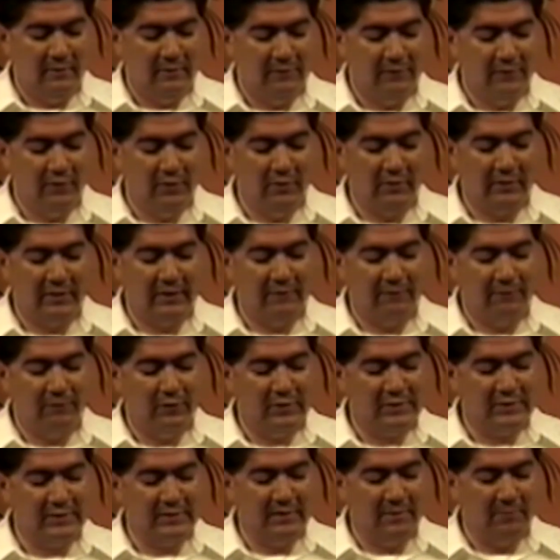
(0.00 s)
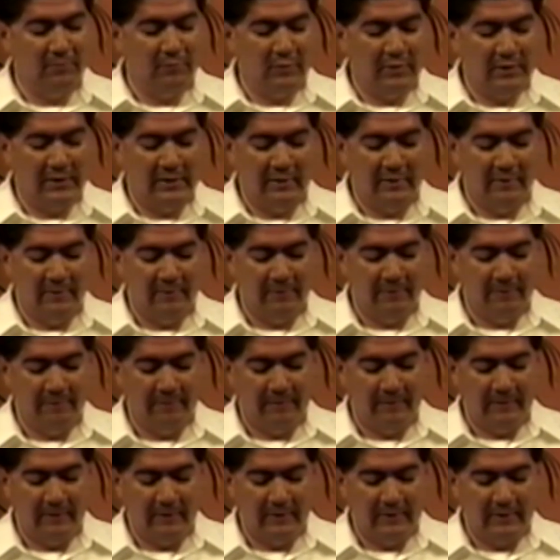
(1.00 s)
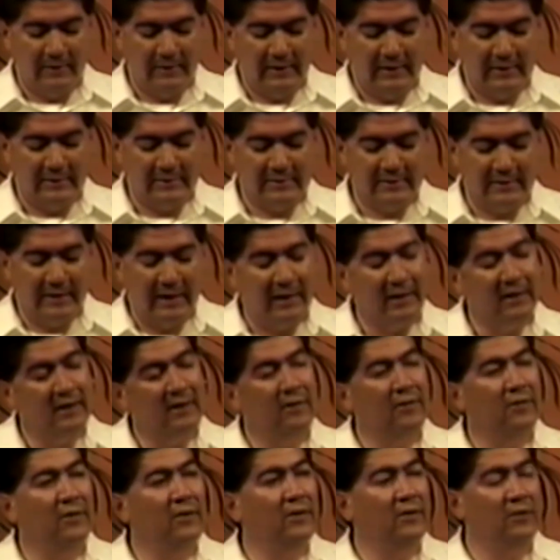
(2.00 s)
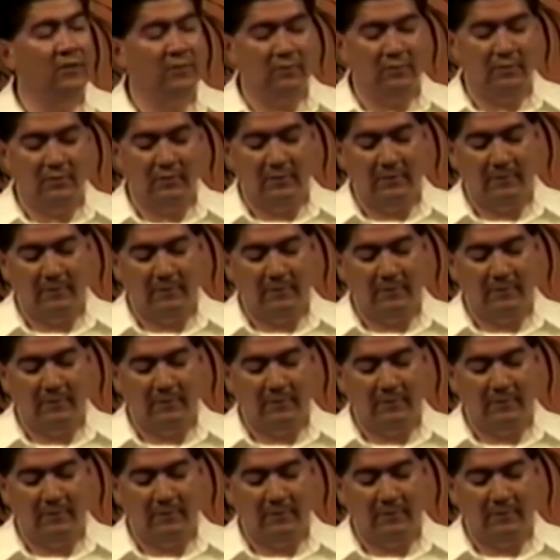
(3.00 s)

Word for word: if you're looking for someone that's not going to hurt you,